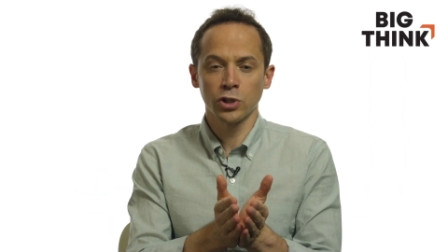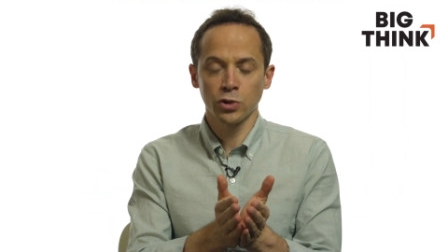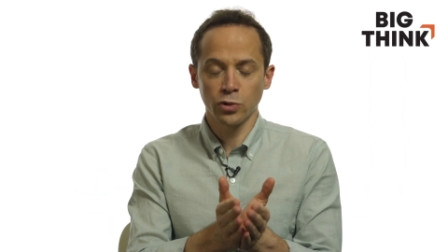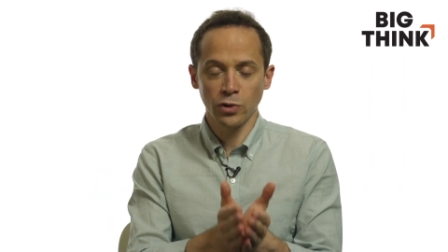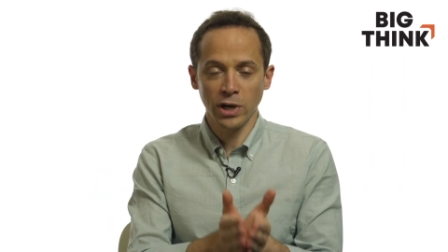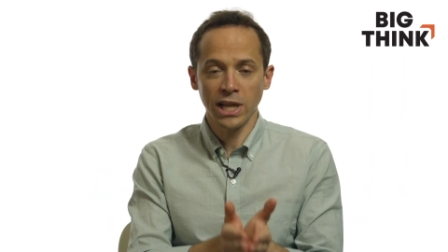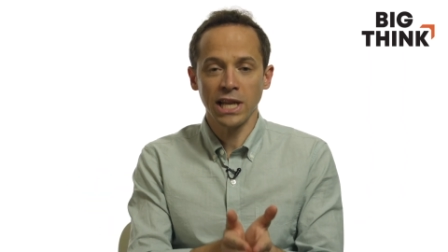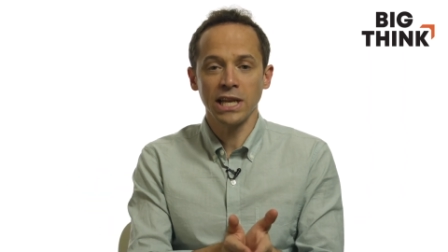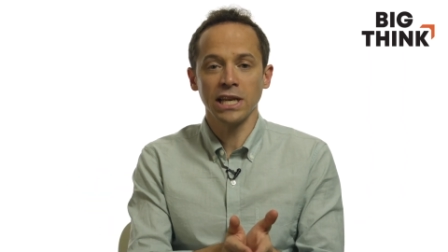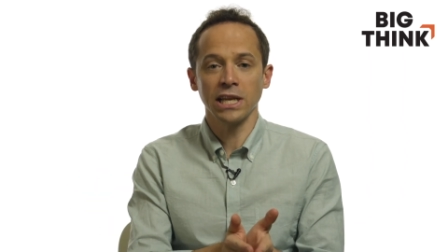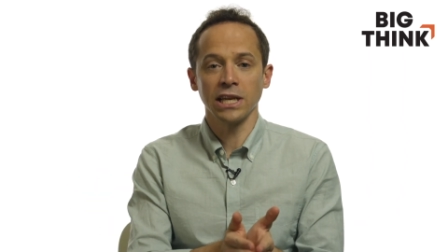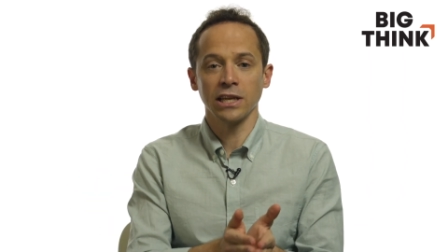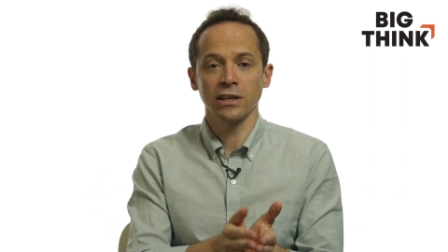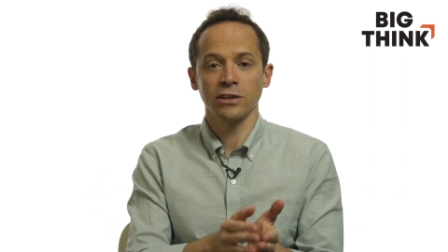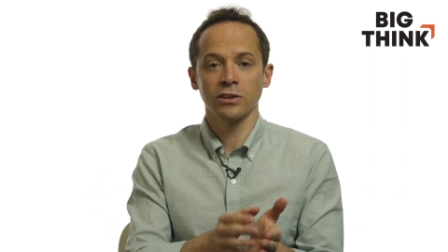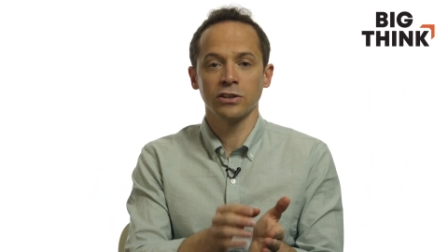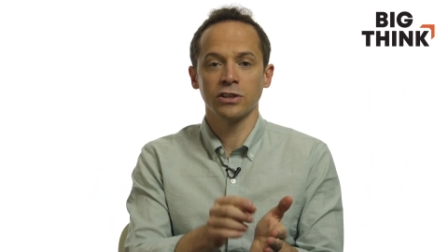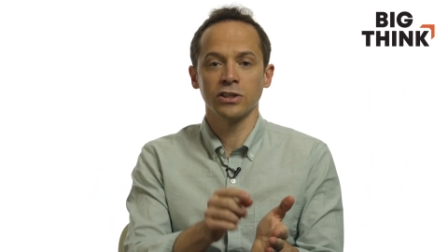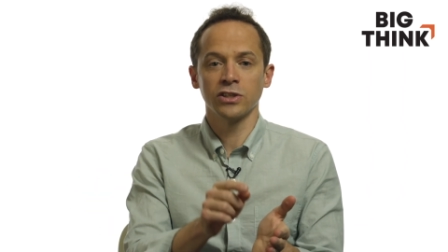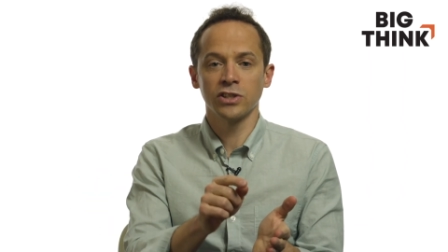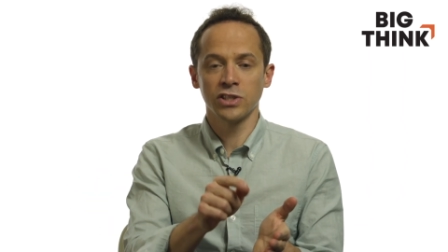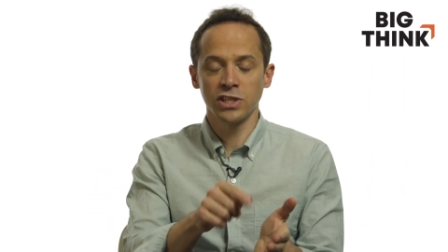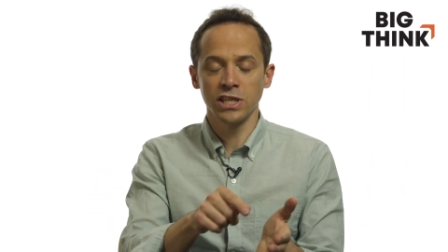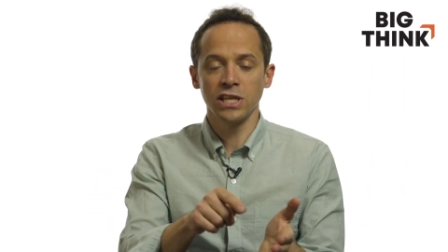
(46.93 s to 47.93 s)

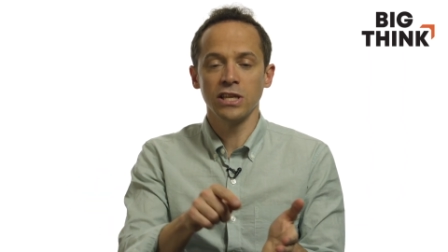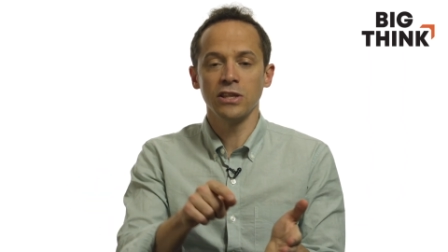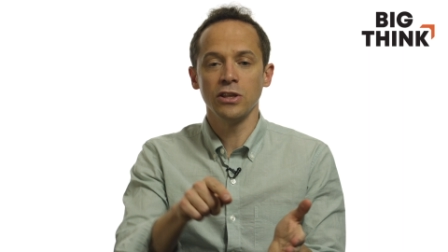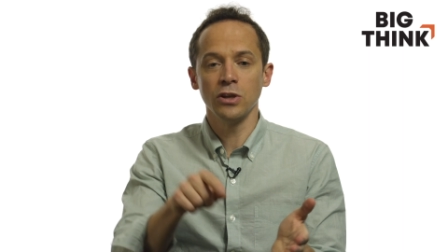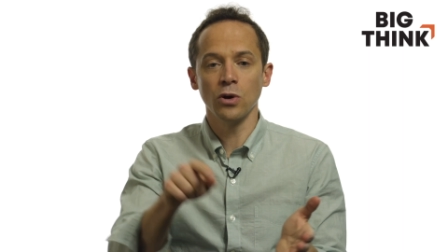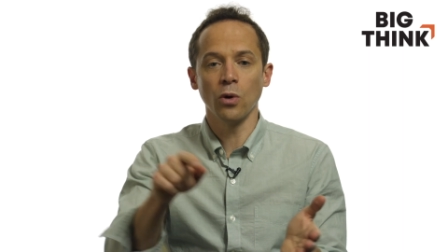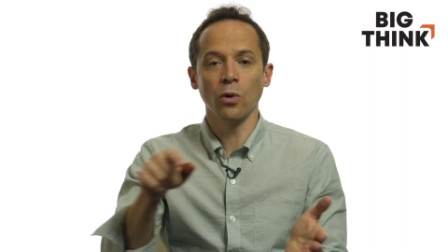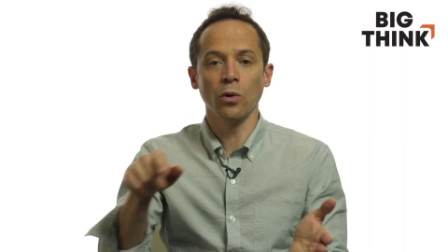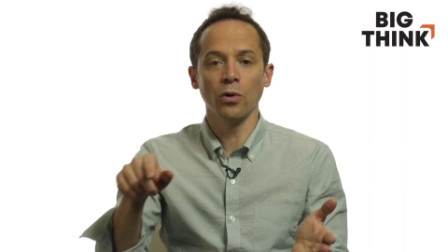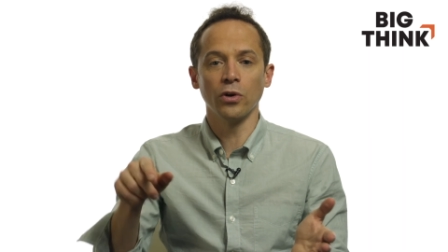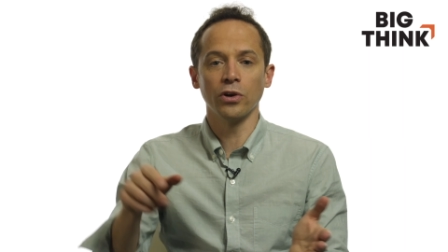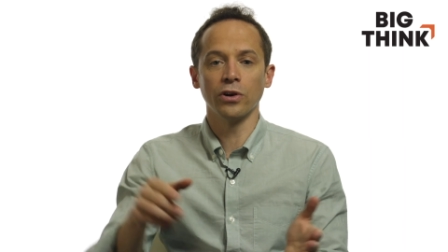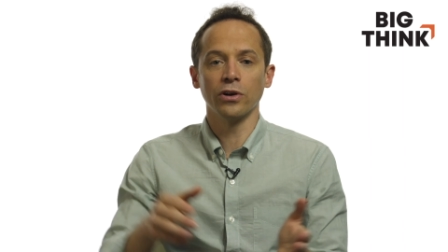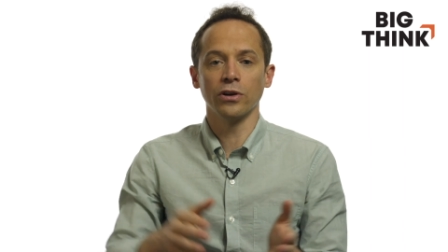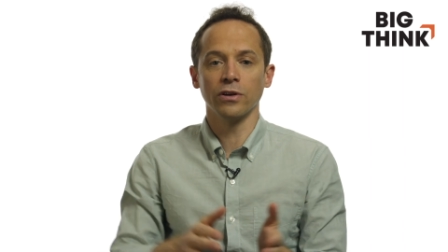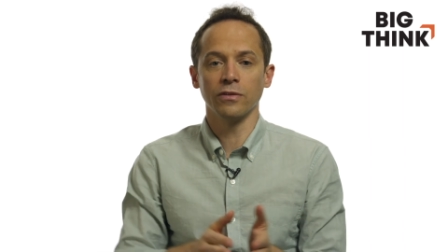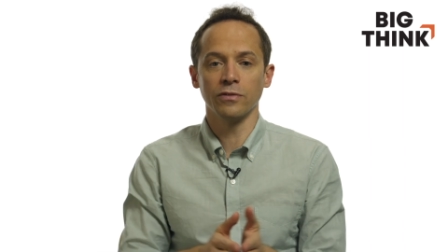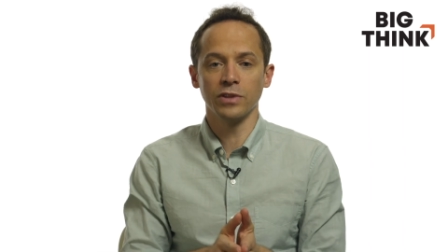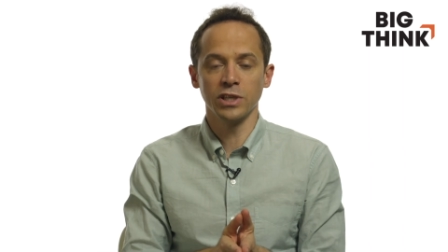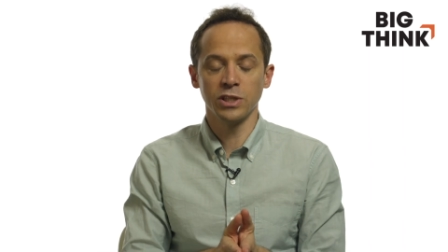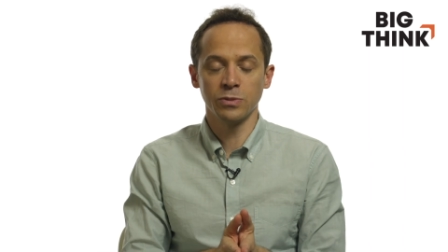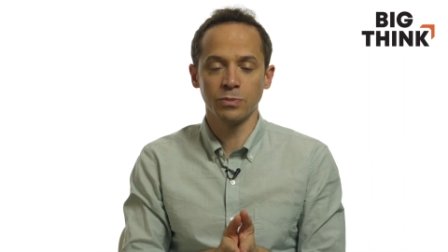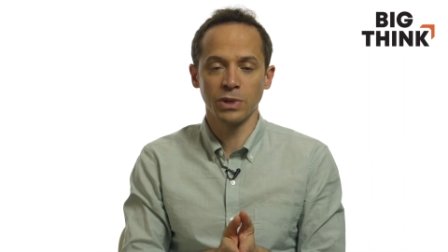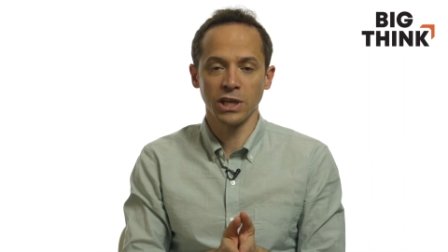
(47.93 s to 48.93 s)
training to see the order
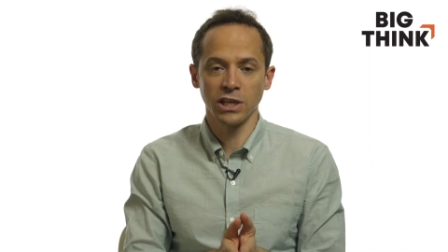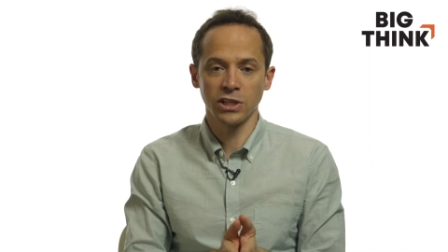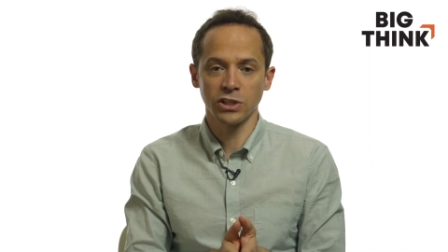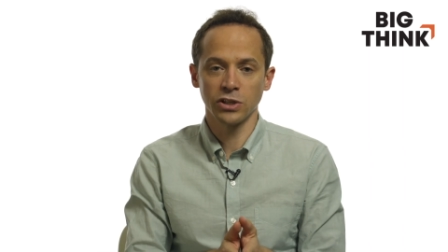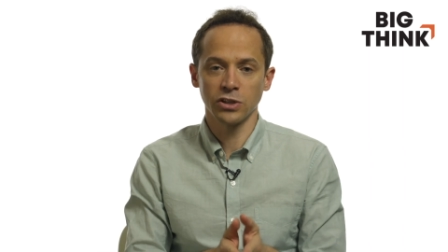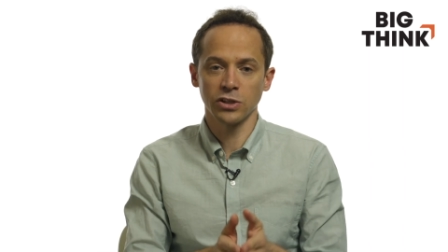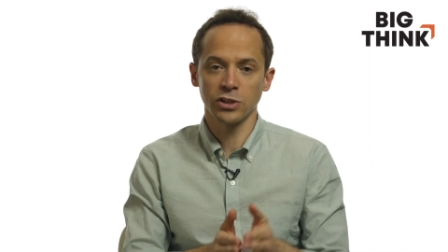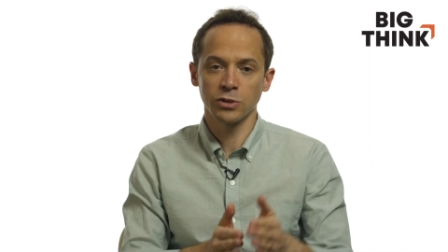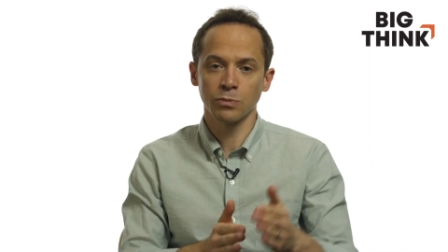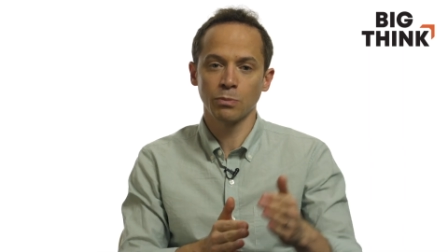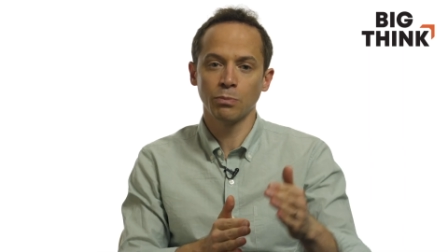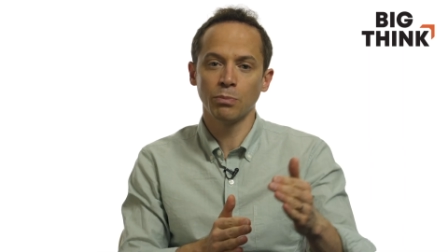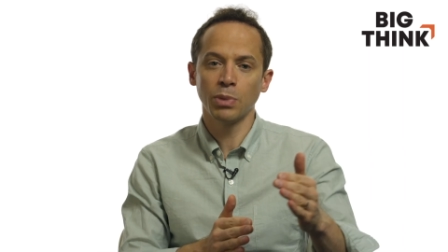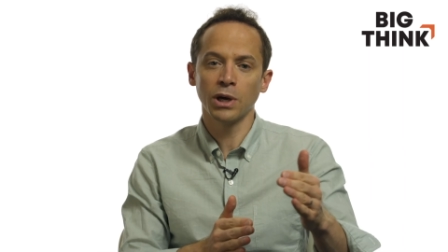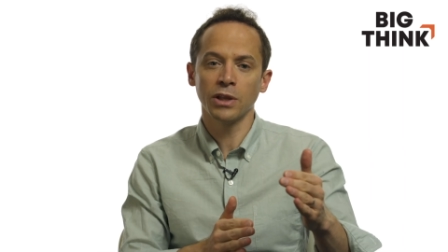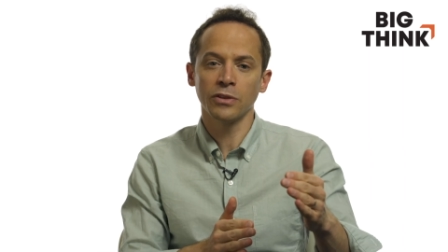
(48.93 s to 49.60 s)
of these pictures,